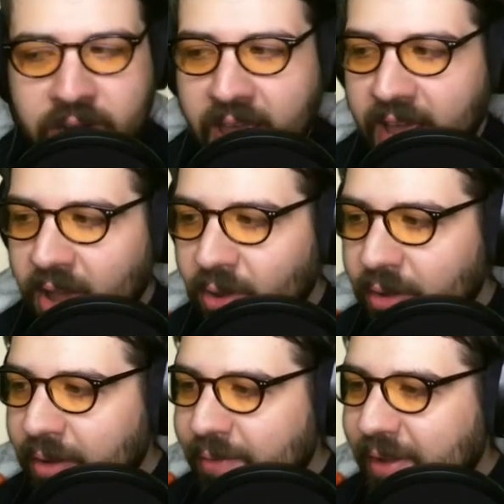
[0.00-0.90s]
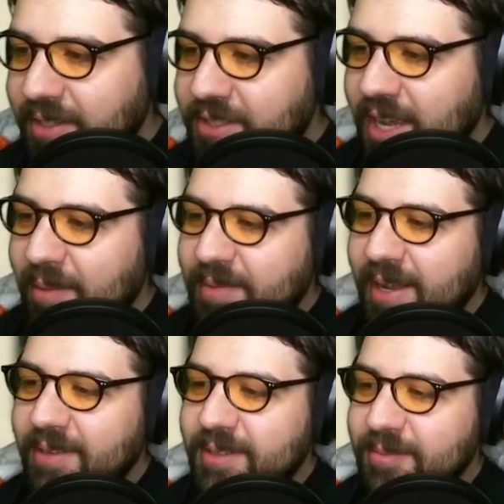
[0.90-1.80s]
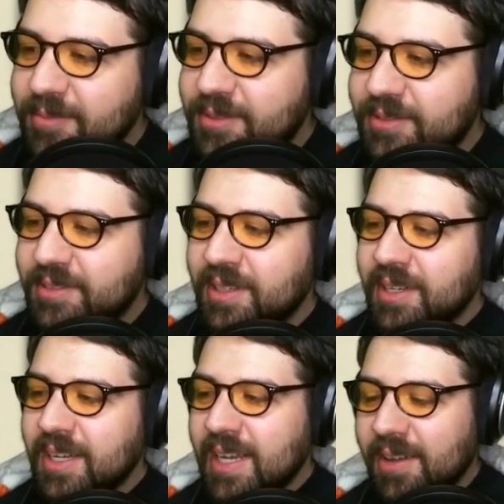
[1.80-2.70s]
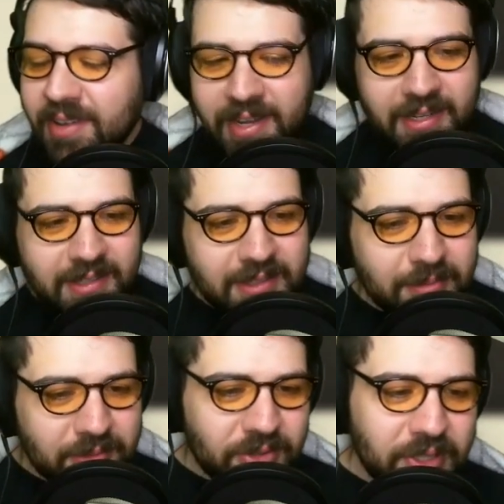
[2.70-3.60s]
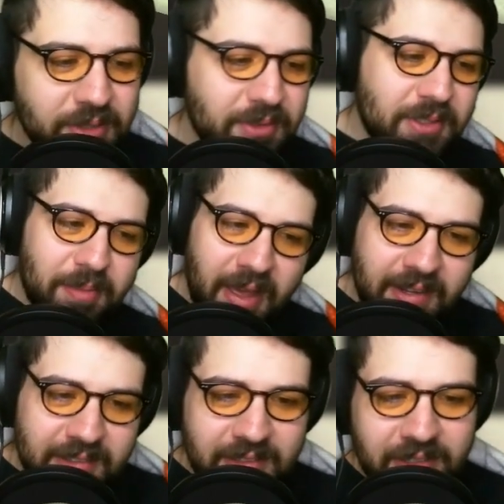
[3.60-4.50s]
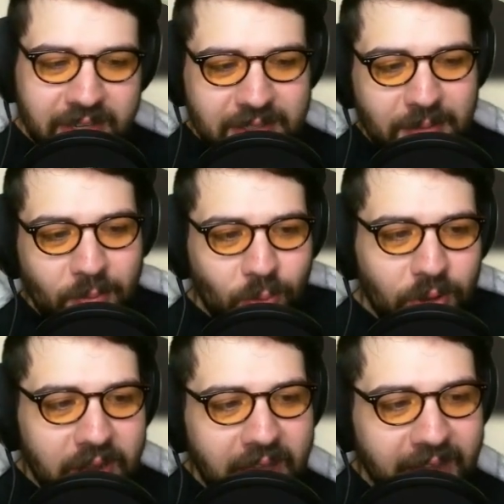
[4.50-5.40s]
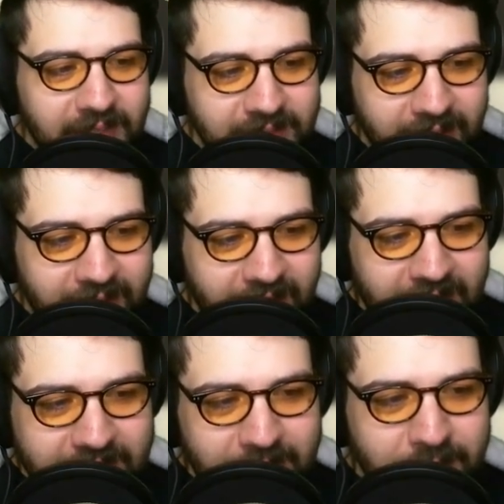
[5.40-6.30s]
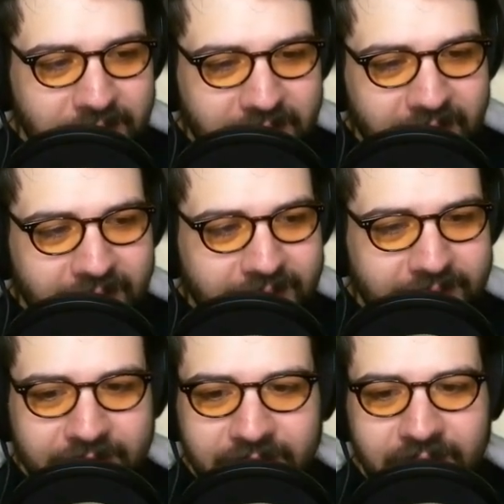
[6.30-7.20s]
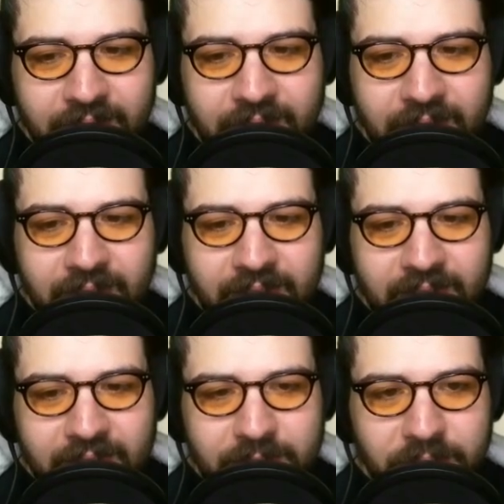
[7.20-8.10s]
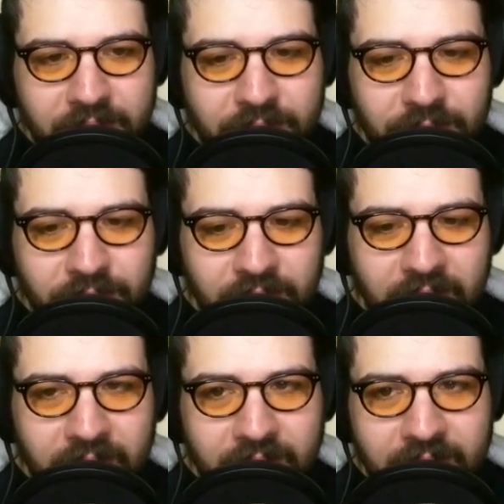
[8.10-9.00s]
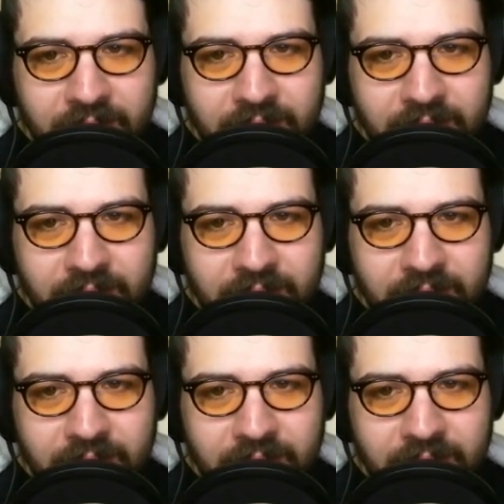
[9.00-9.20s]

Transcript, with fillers: Oh, if I chop down some... If I hit some trees with some axes, I'll get some wood eggs, I guess. How about that? That's a pretty cool rug.